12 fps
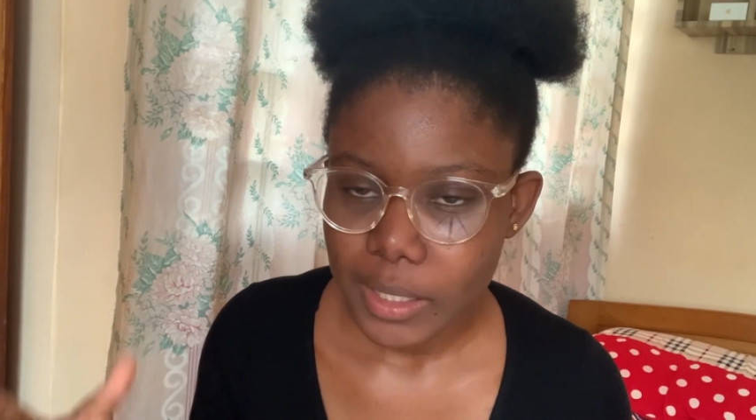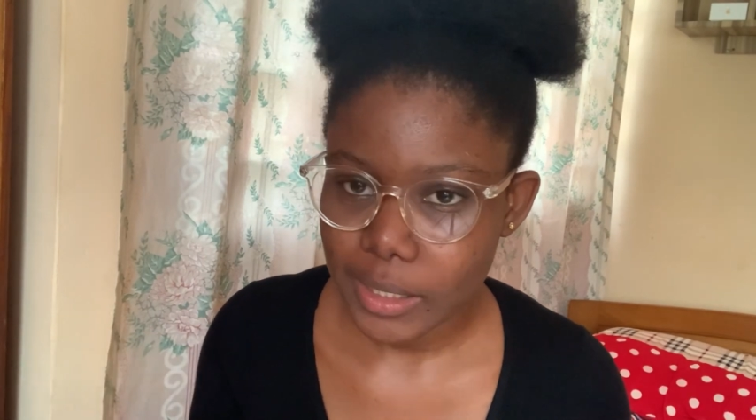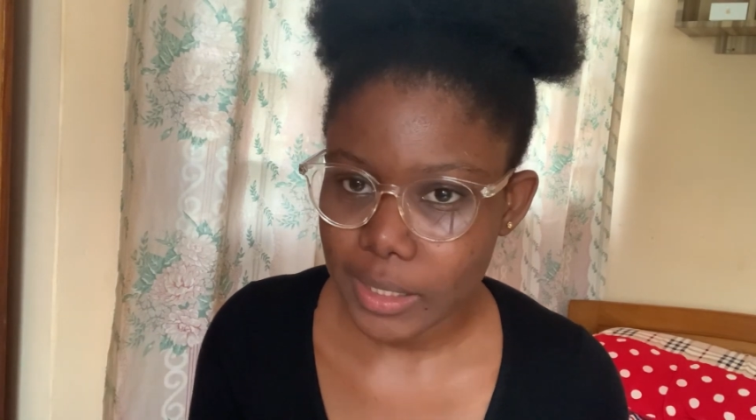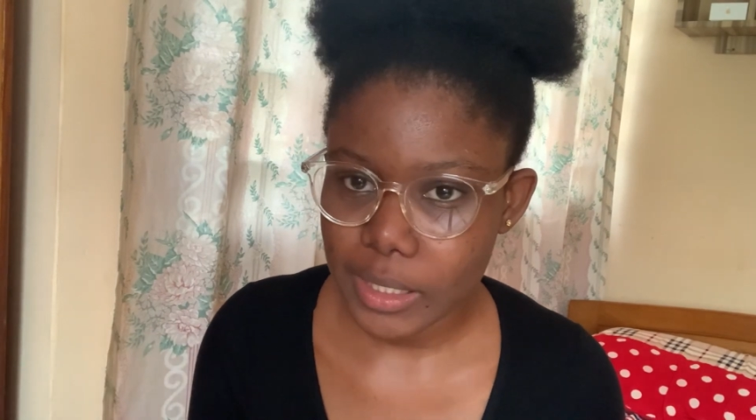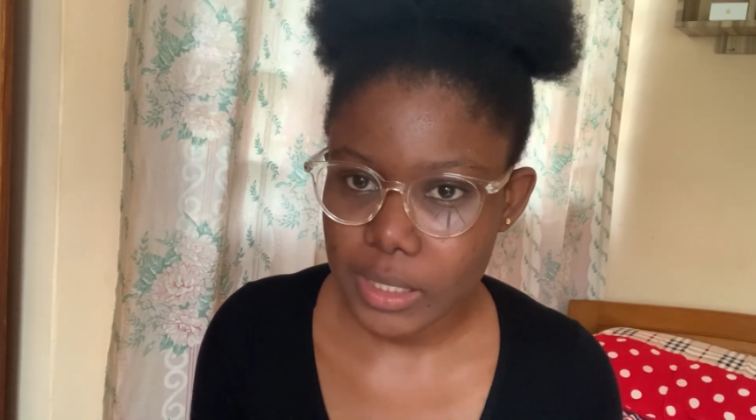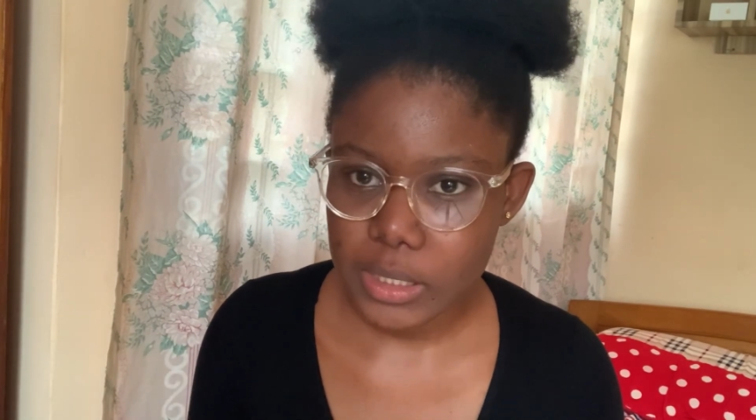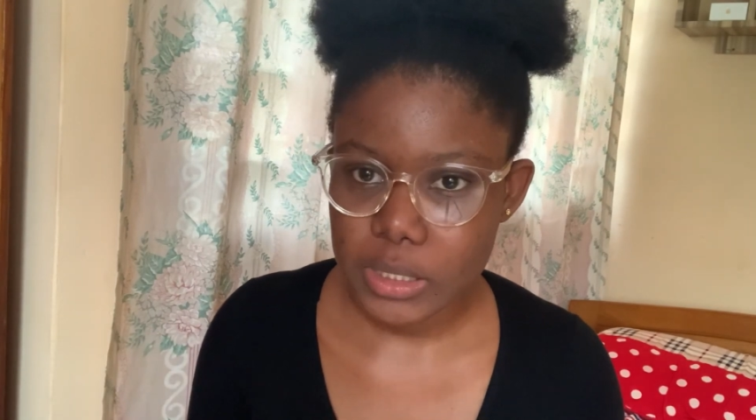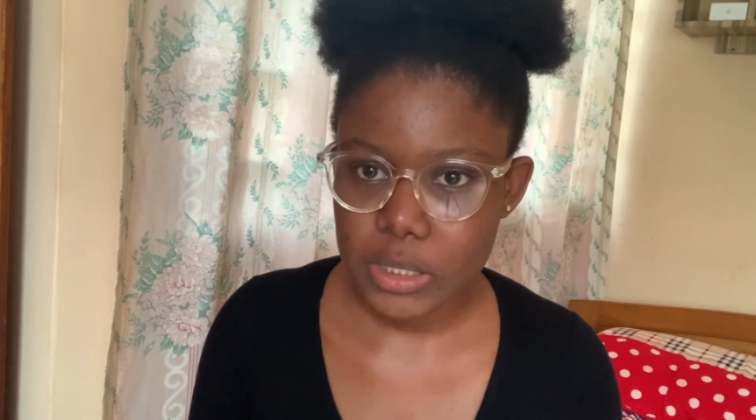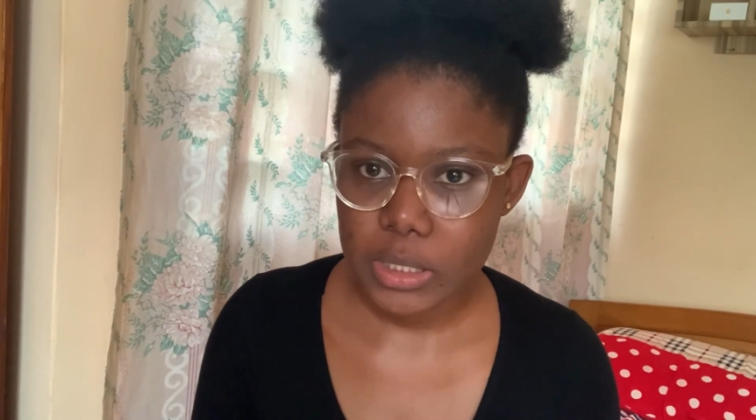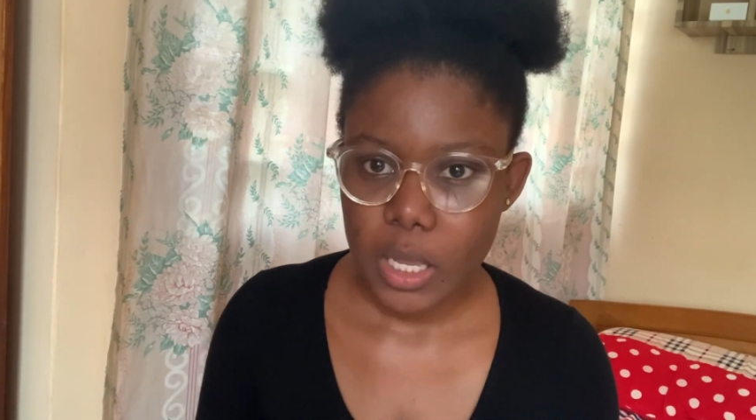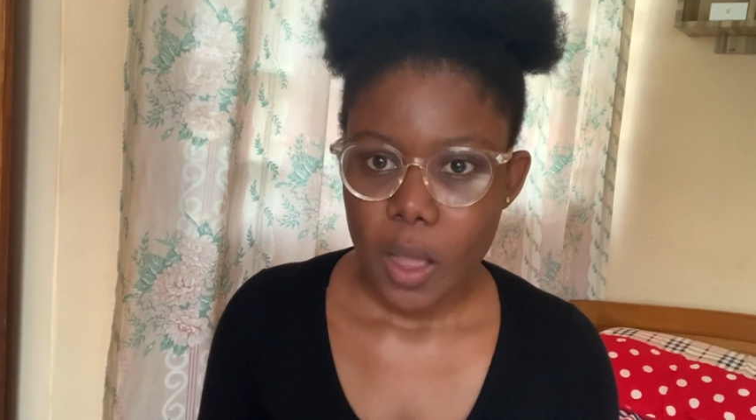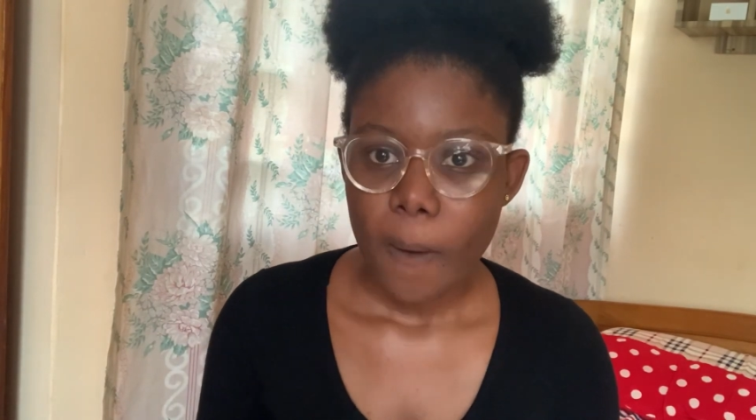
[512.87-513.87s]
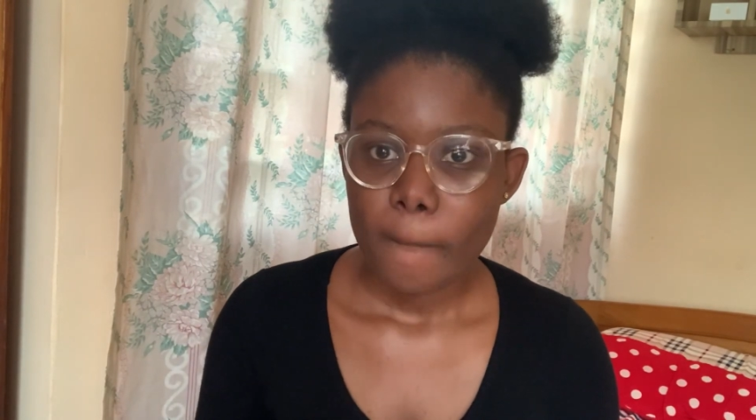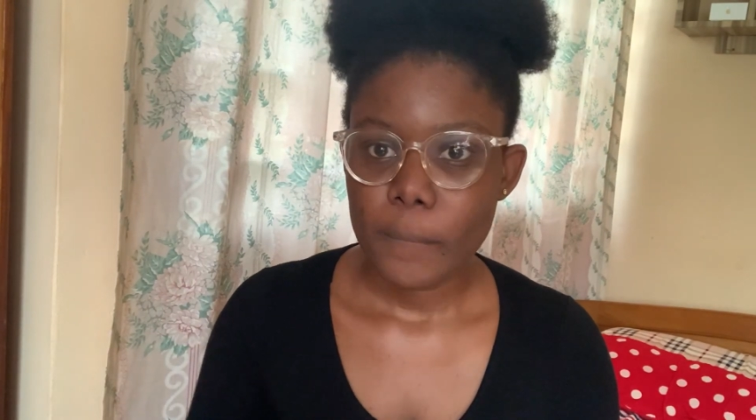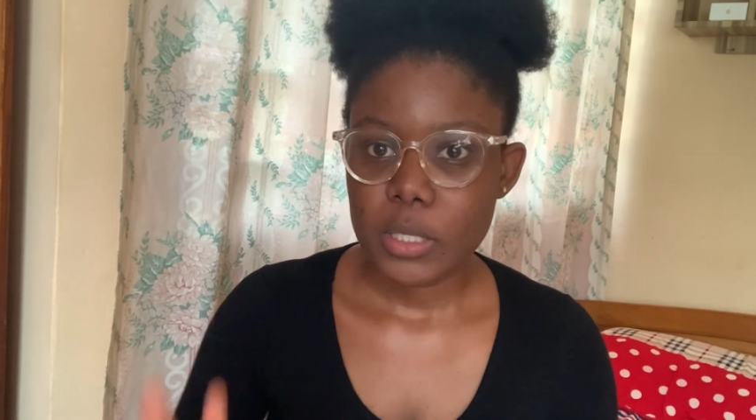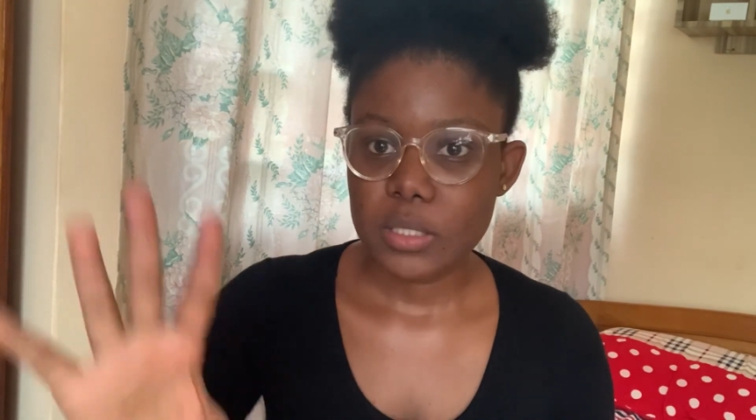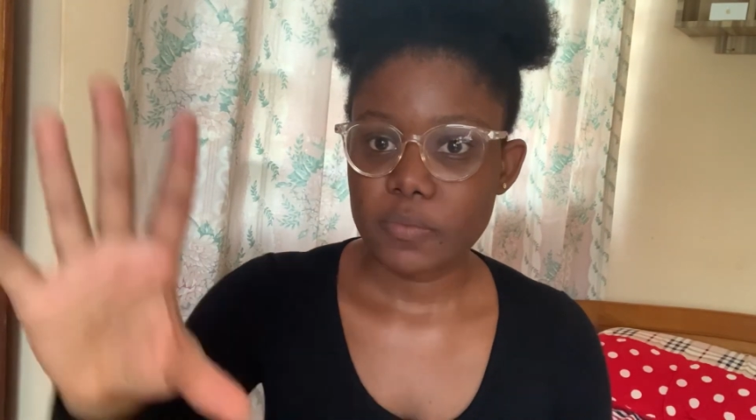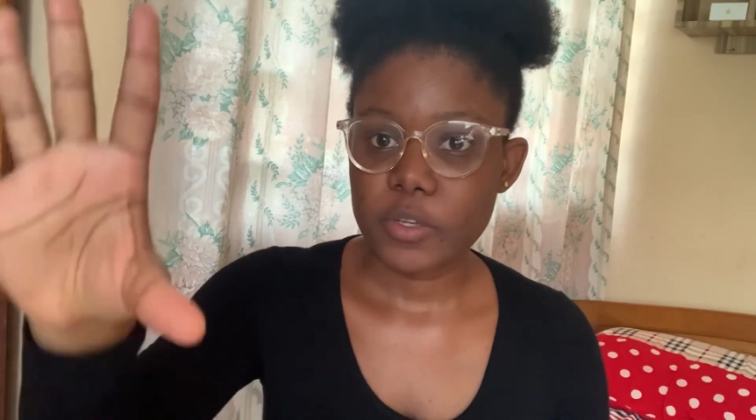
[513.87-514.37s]
yes
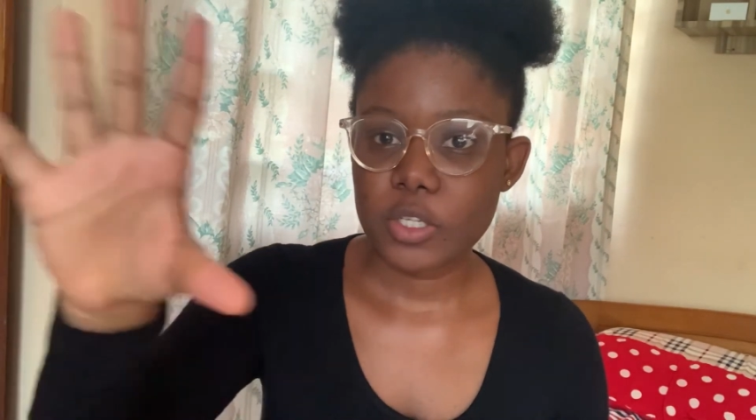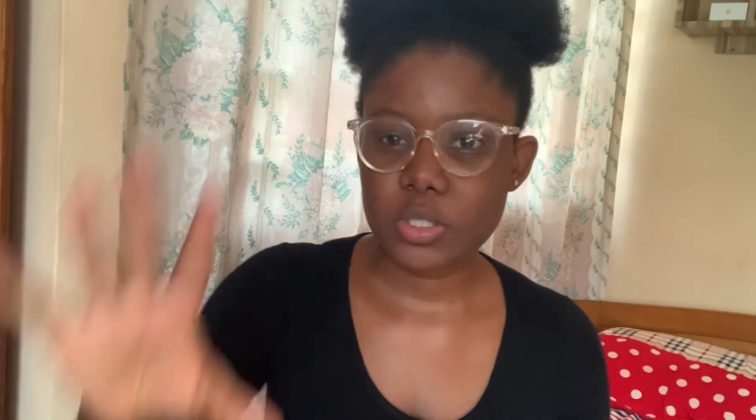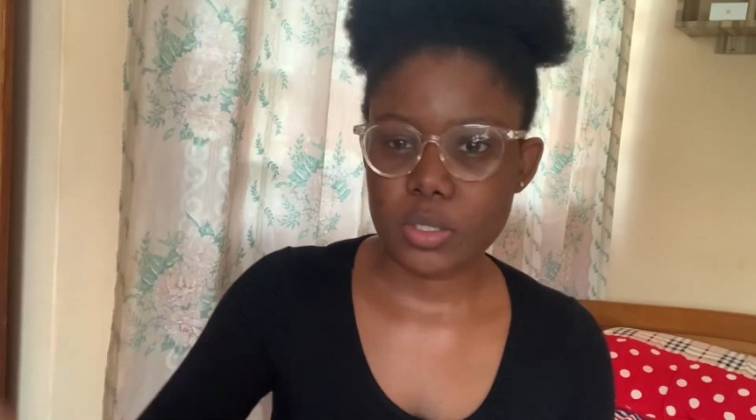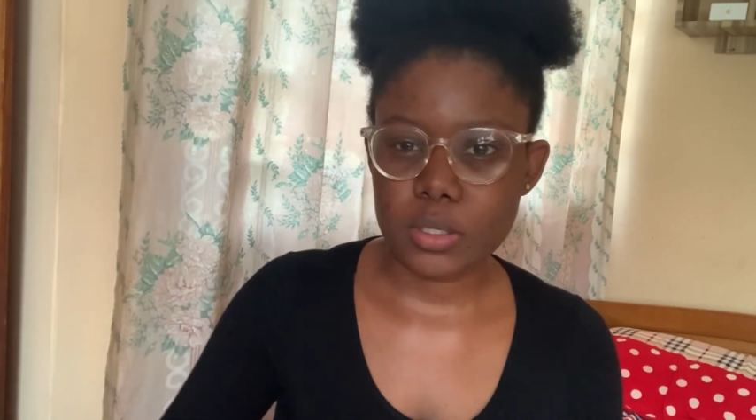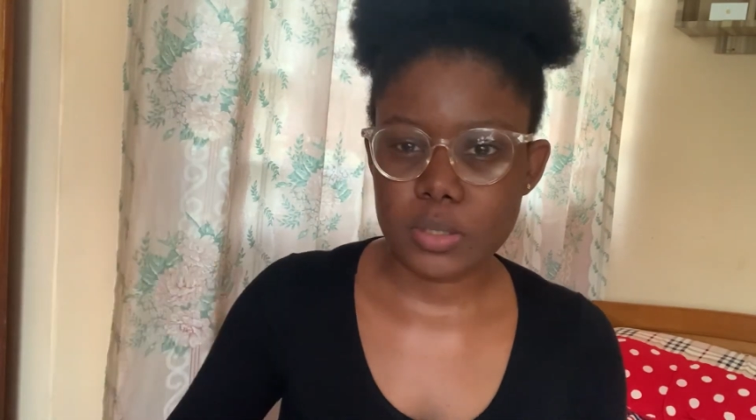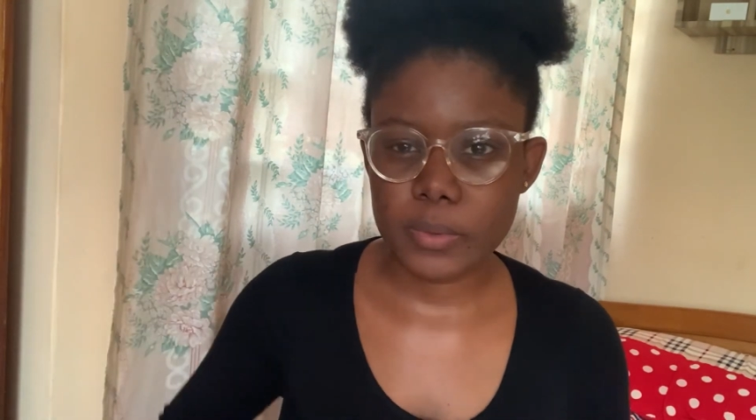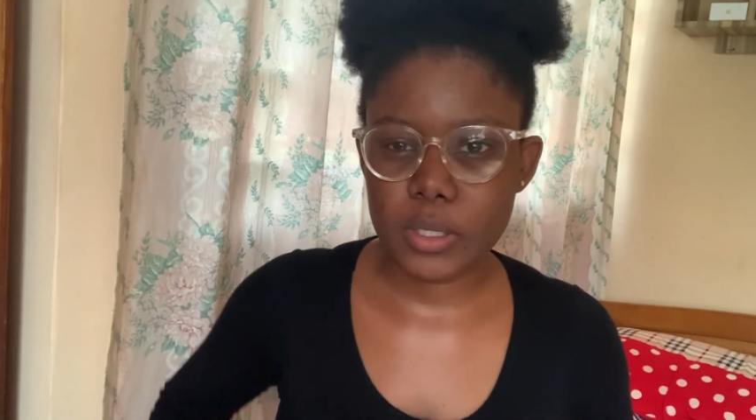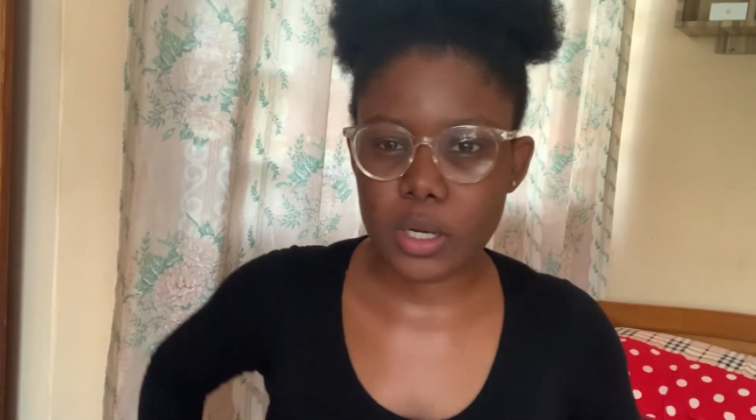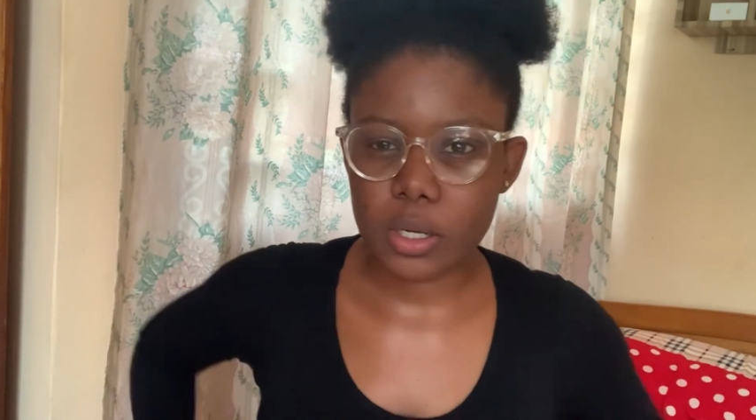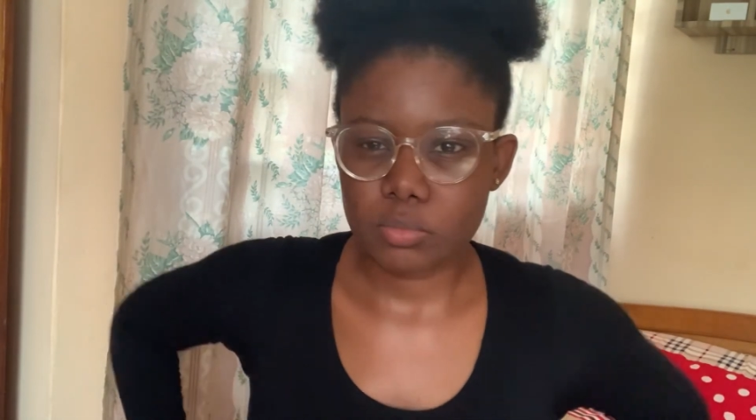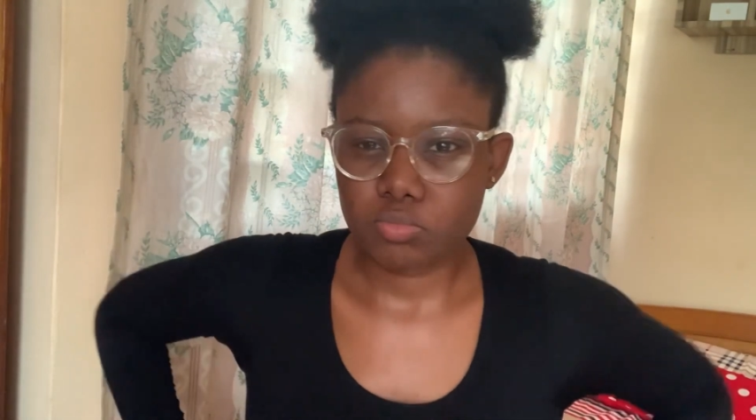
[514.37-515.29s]
motivational speaker